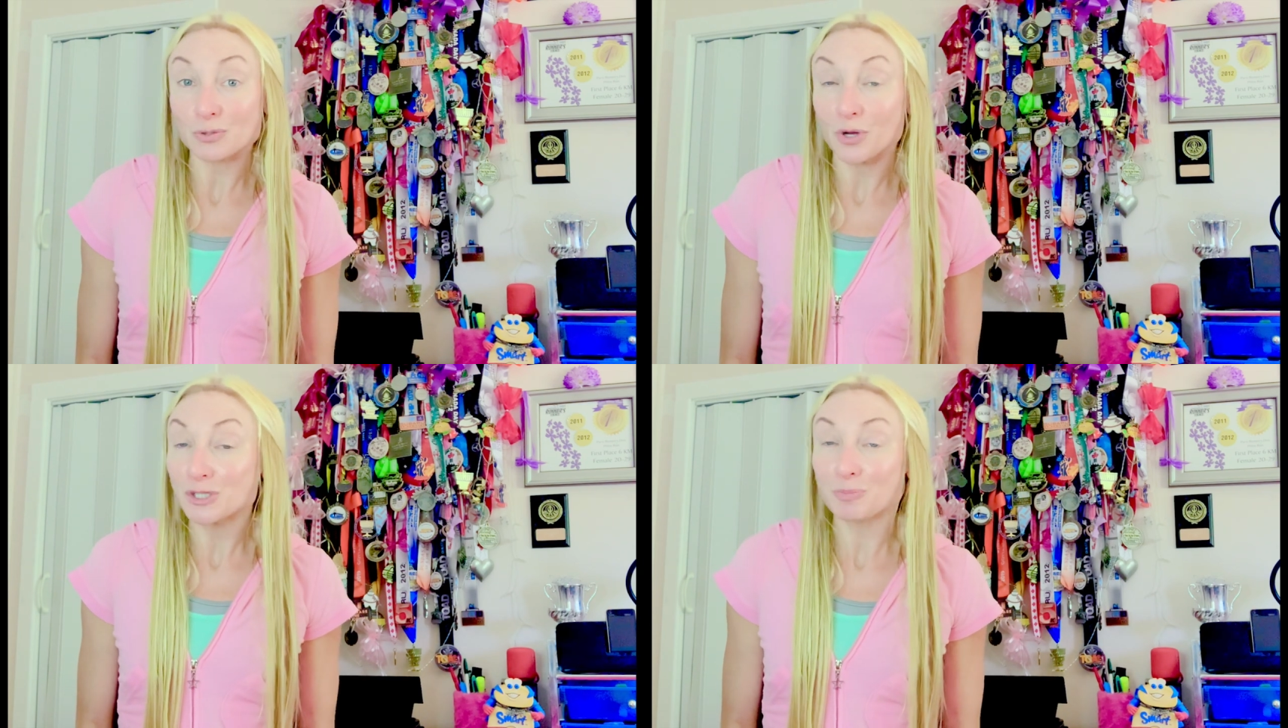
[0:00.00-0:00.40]

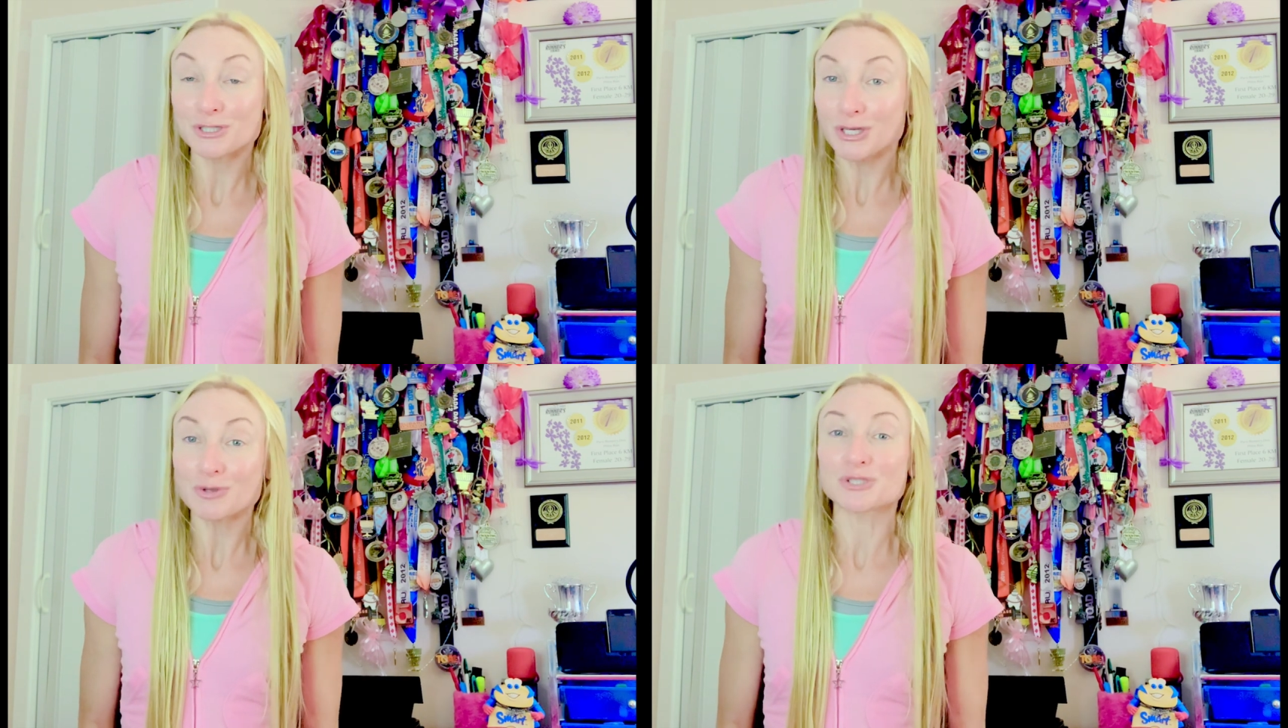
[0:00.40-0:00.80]
which
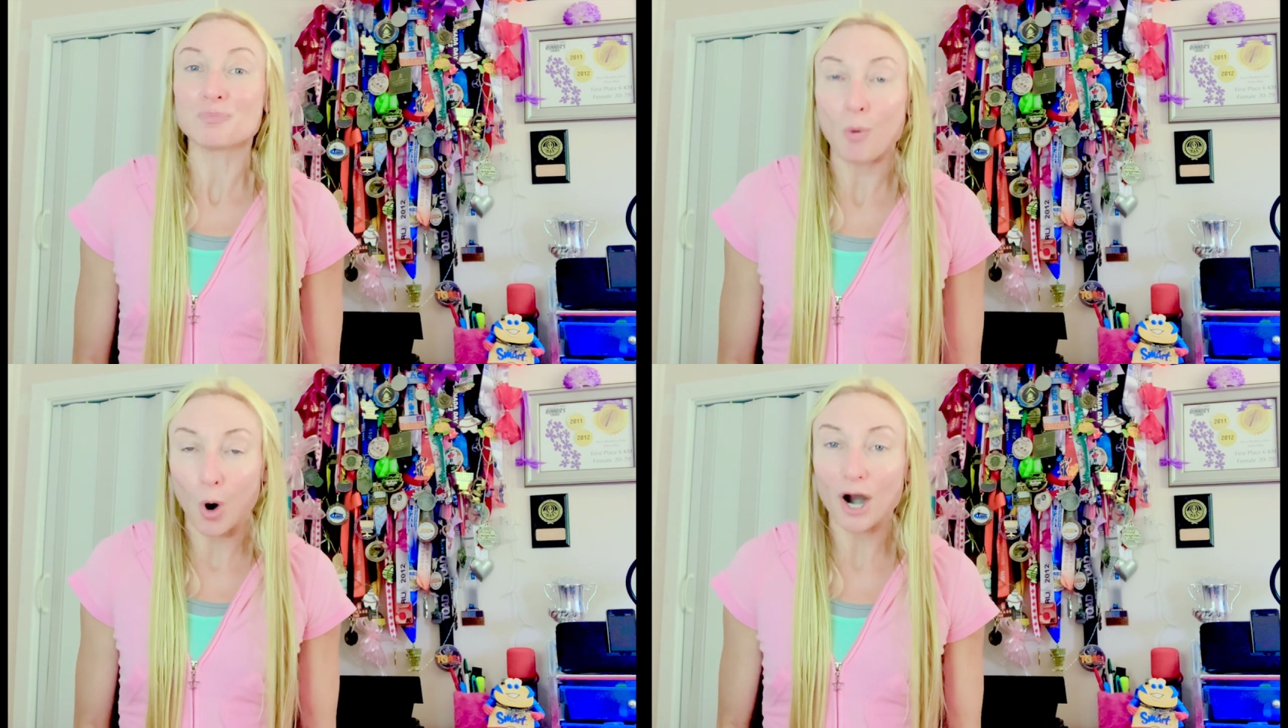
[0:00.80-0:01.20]
produced
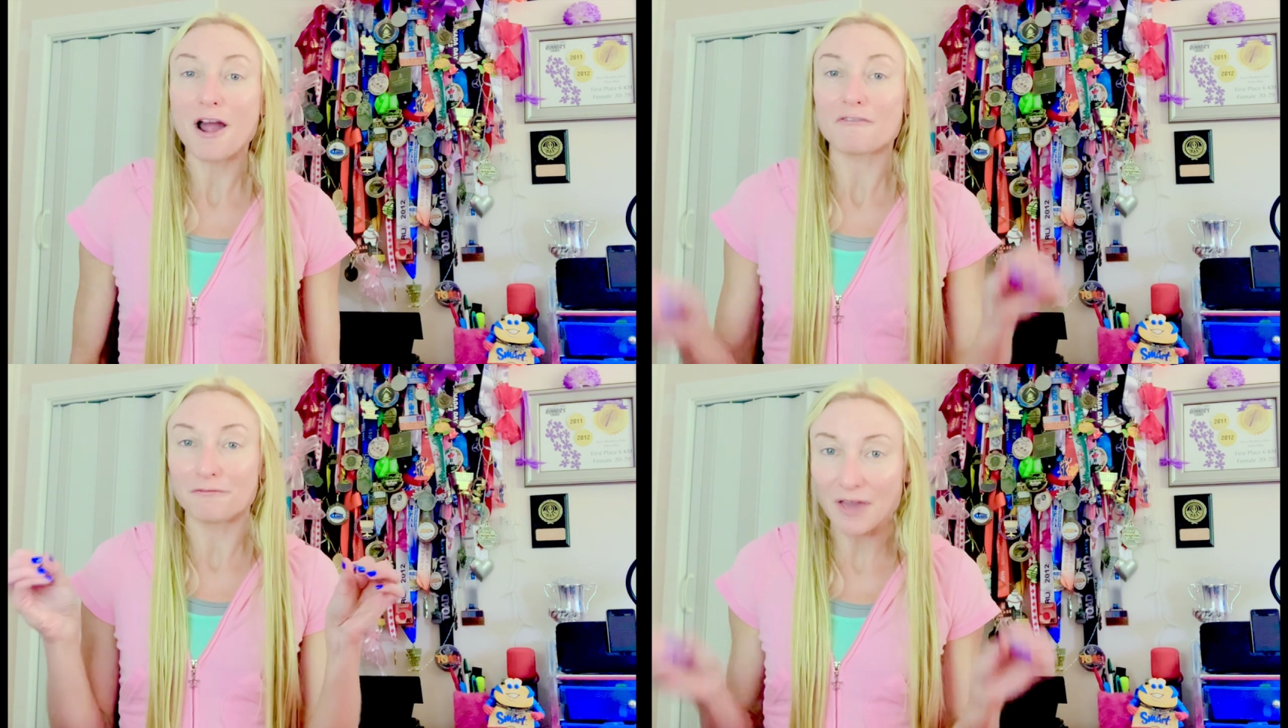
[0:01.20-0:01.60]
more
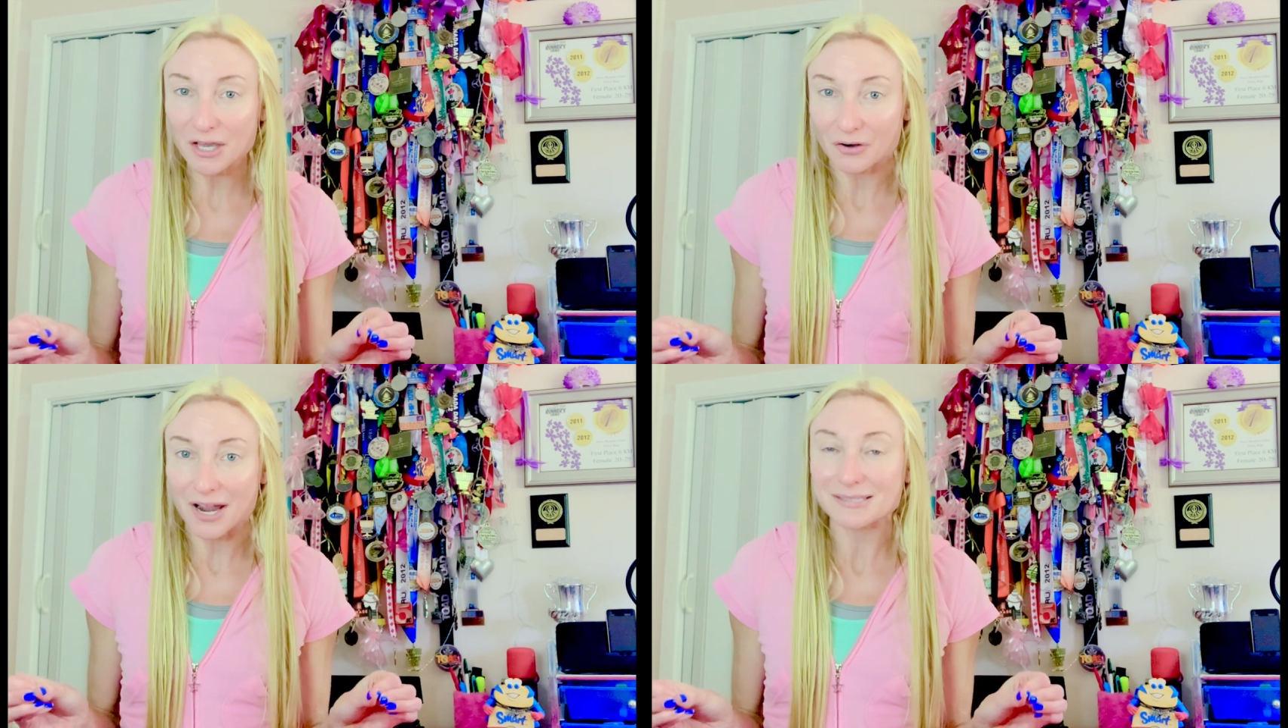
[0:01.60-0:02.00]

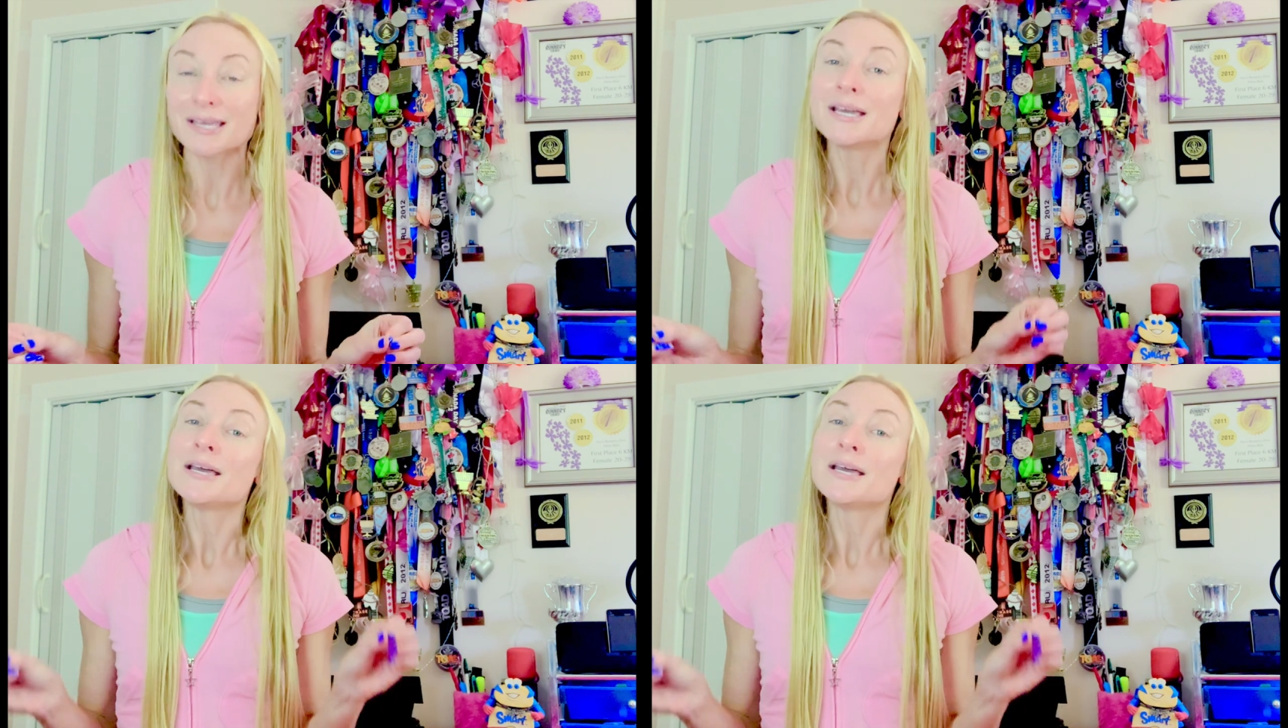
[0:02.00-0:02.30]
vigorous